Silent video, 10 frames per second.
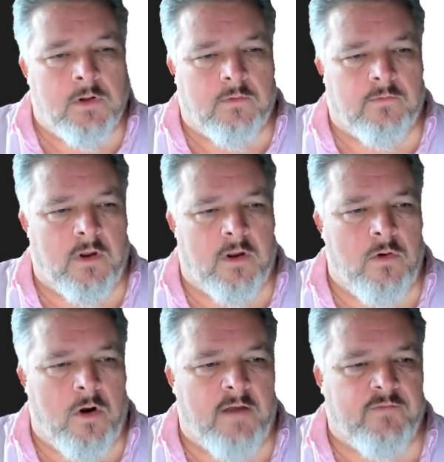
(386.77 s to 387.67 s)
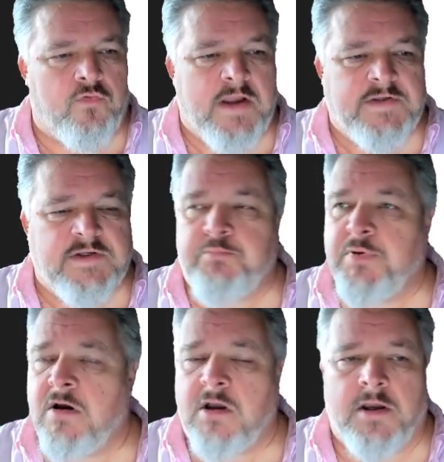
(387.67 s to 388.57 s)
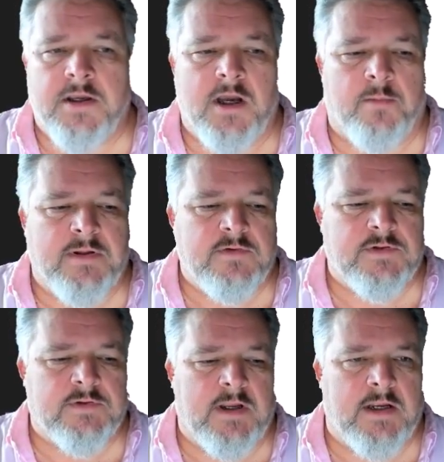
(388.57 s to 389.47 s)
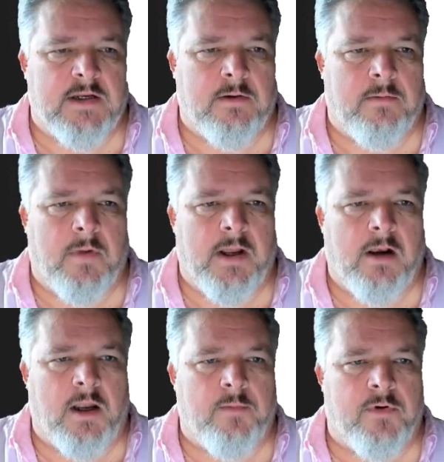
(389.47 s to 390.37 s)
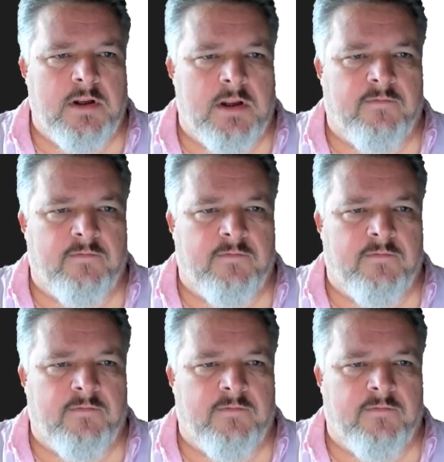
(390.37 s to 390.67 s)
So I've created PII gubbins in my library.